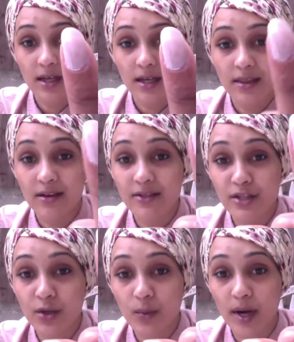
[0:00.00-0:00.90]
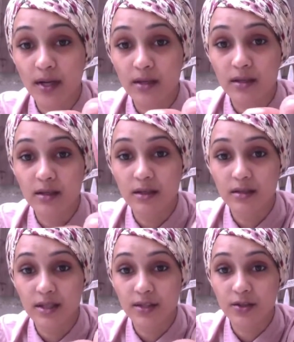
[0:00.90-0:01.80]
there is no way
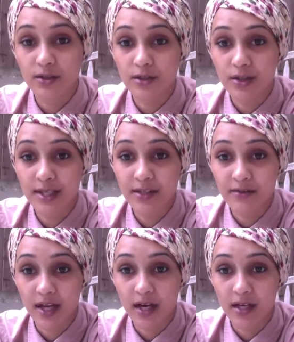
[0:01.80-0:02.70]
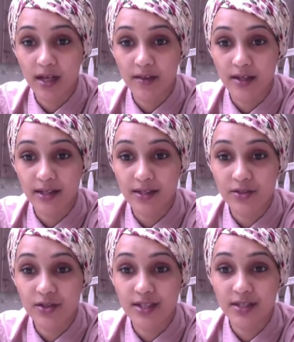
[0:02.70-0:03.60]
that you're going to leave that like that. That
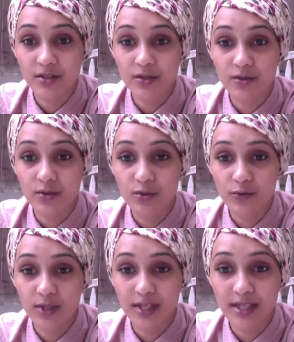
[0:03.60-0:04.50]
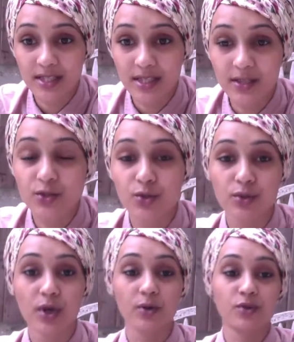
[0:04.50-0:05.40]
just looks awful. That needs at least 2
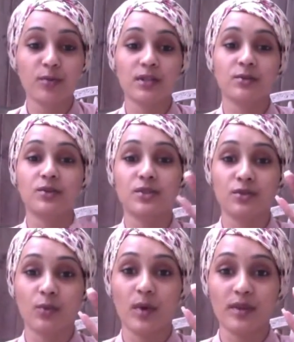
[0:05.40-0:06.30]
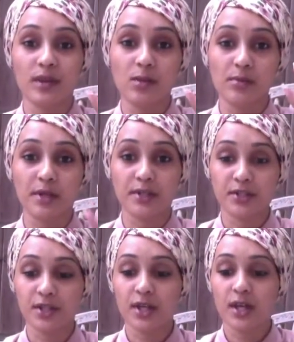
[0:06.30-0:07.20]
coats. You might as well just not wear the nail
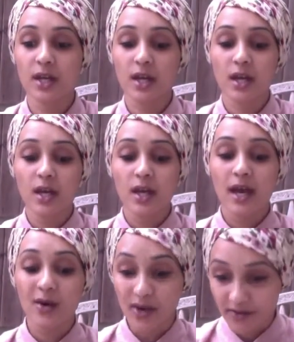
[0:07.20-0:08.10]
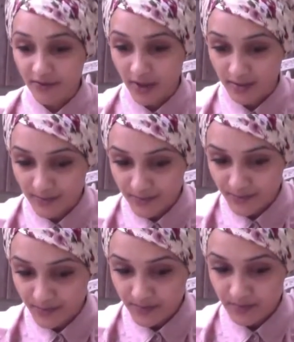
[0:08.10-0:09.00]
polish. However,
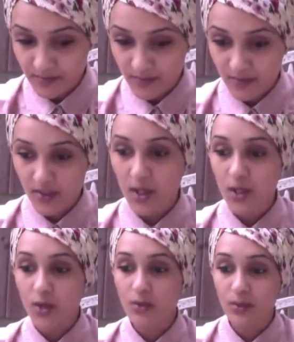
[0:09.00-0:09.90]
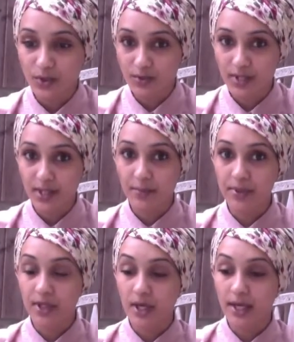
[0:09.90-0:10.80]
when you then
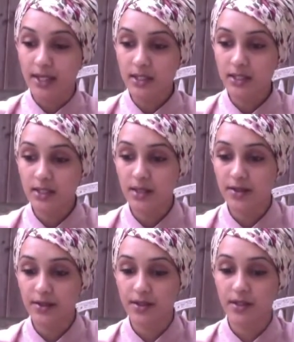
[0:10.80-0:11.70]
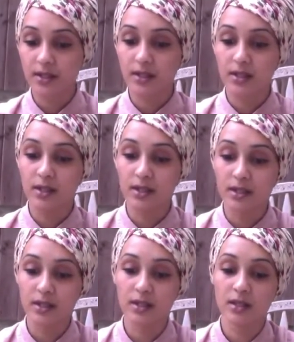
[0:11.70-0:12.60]
apply
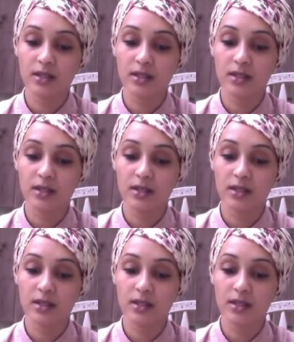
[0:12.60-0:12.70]
the,